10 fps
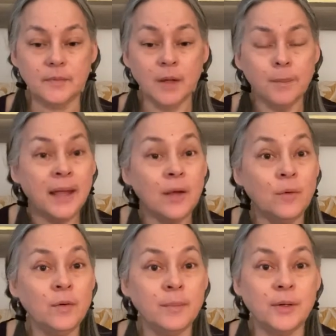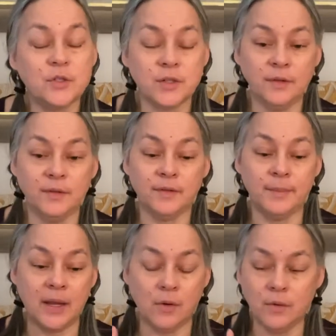emotions,
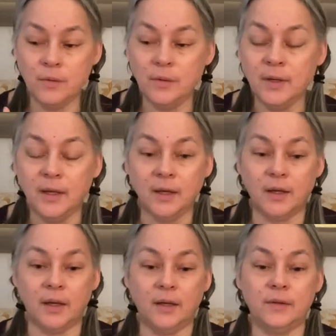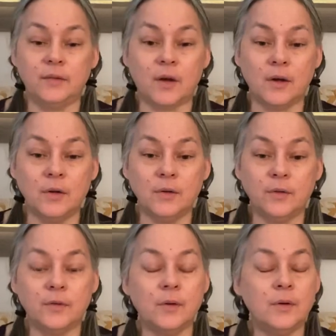my own sorrow.
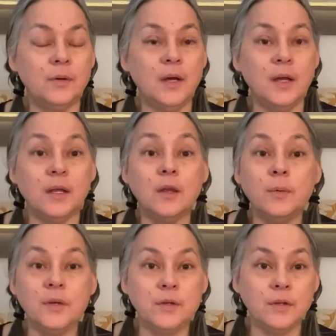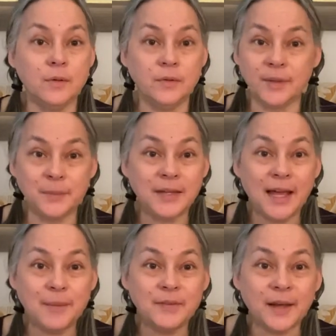So you would do
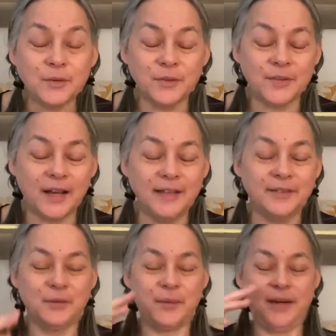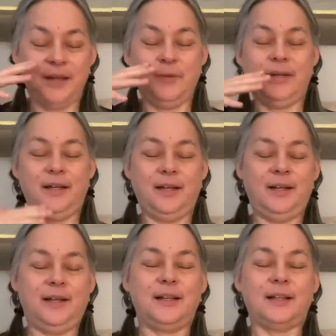sometimes exercises where you would
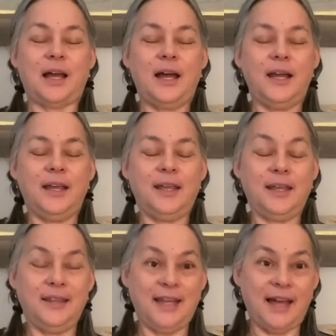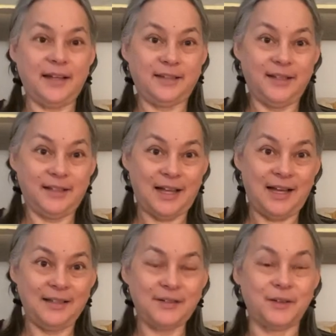lie in the acting
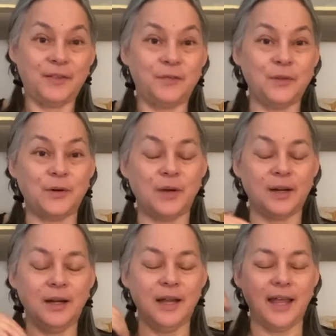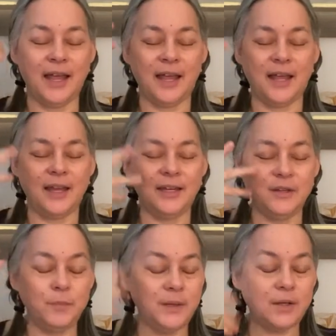class on the floor and
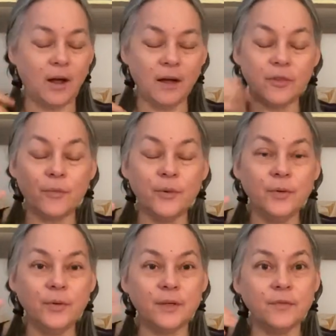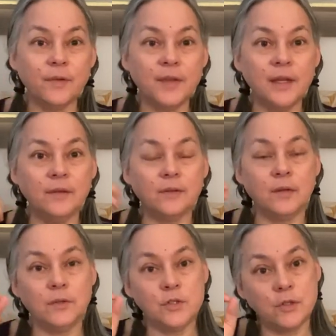you'd be talked through different things. So
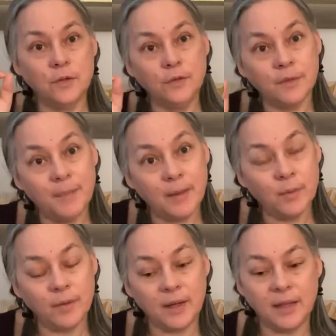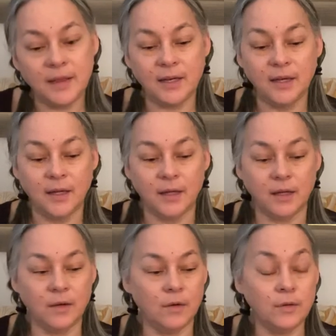you'd choose a memory that,
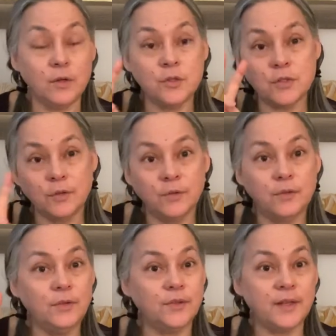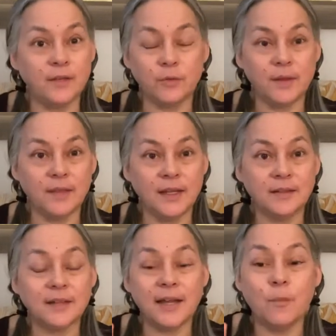you know, you choose two sensory
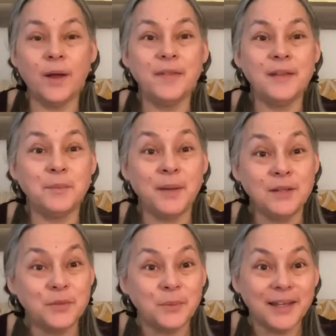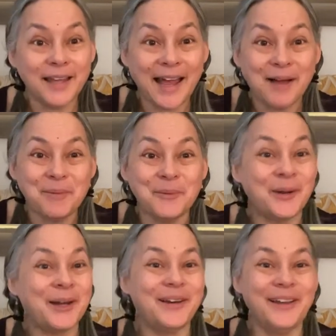things, like one that made you really happy
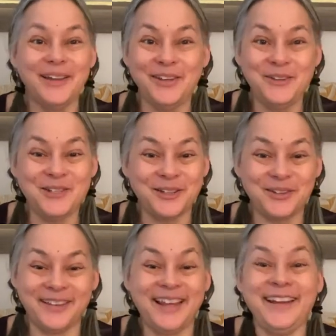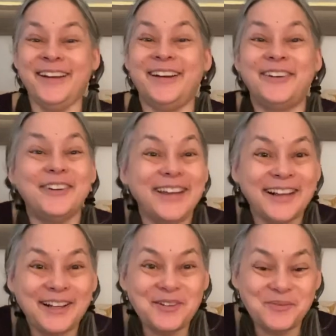where you just like couldn't
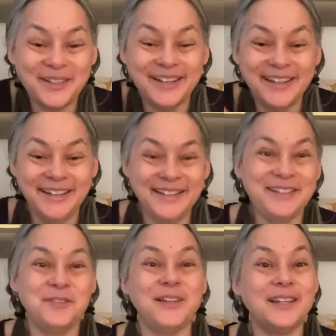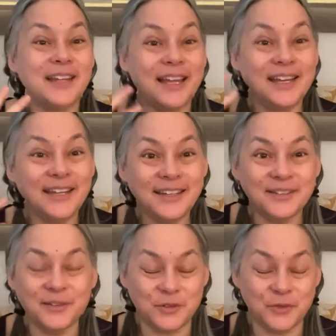help but just feel lightness
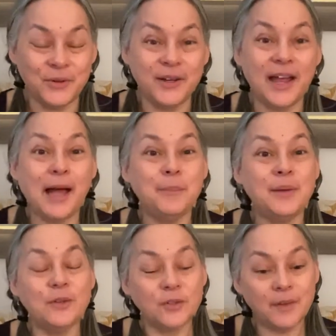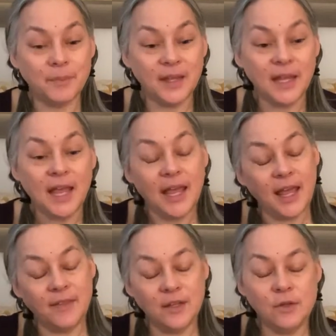or joy or happiness or something.
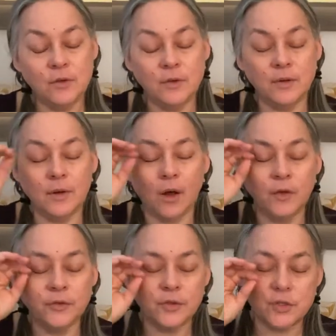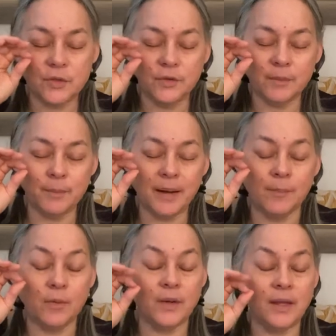And then you'd also choose a
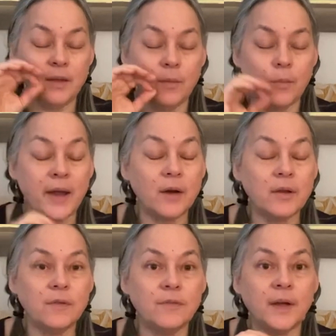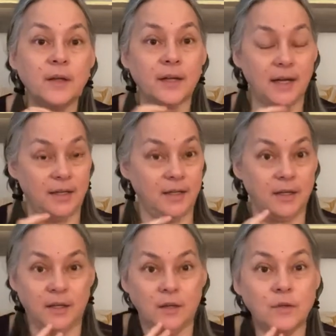memory where you felt,
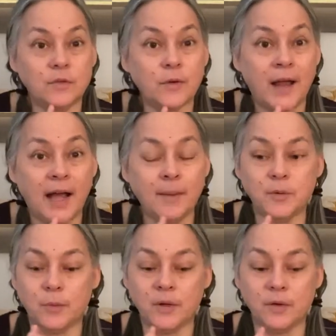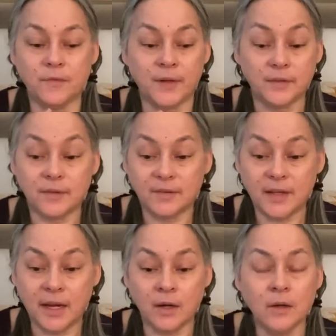you know, trapped, where you felt
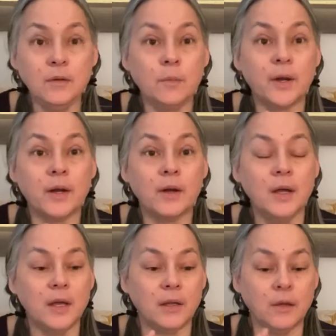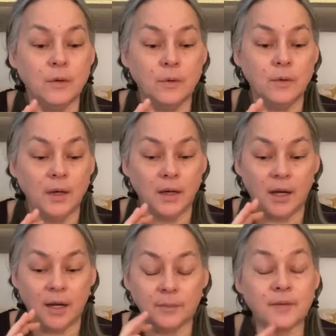scared, where you
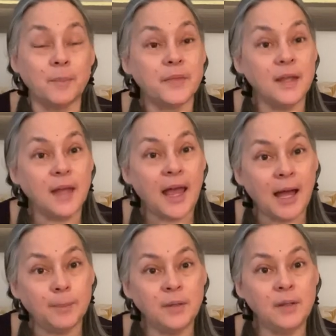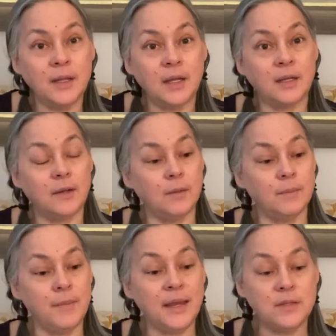something happened that
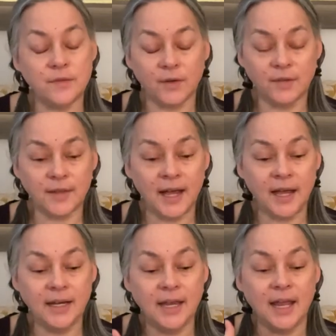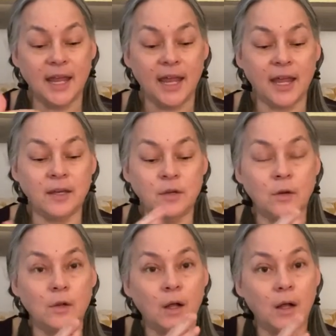made you very sad, and you'll